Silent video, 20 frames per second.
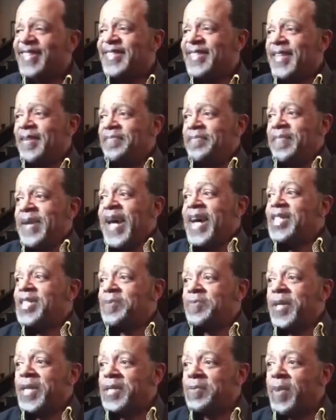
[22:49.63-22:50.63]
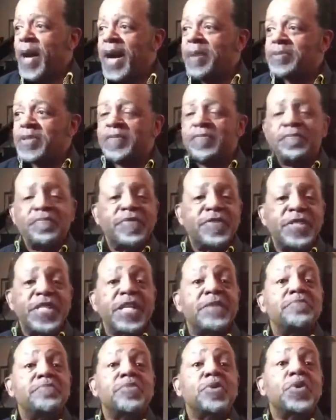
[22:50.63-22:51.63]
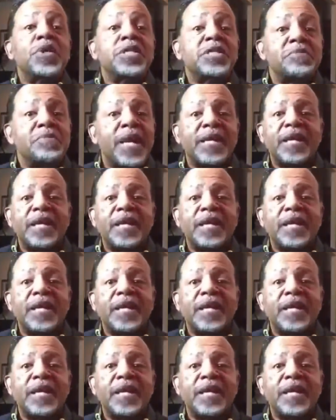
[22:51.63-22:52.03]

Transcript: some aspects perhaps of Zen Buddhism.